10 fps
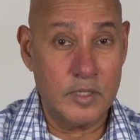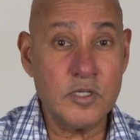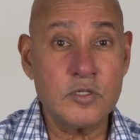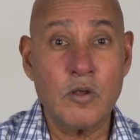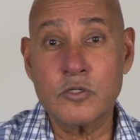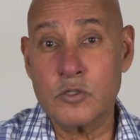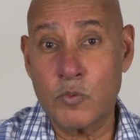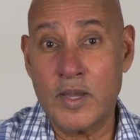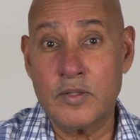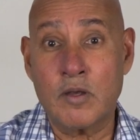This is also
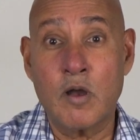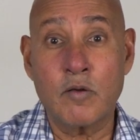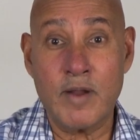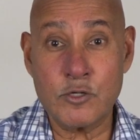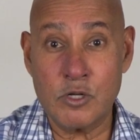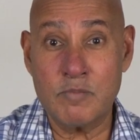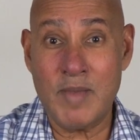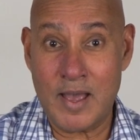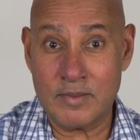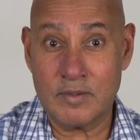where the congressional
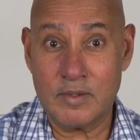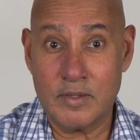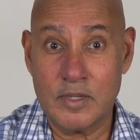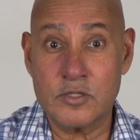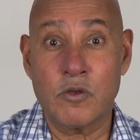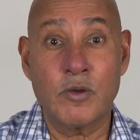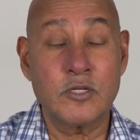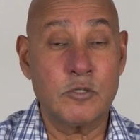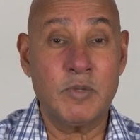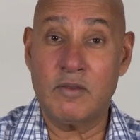math is
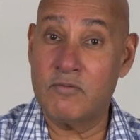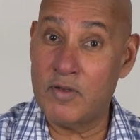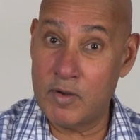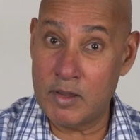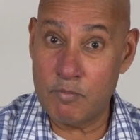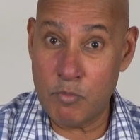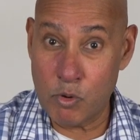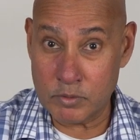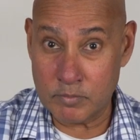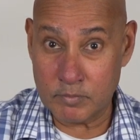going to be very
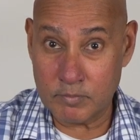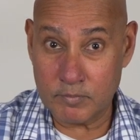important.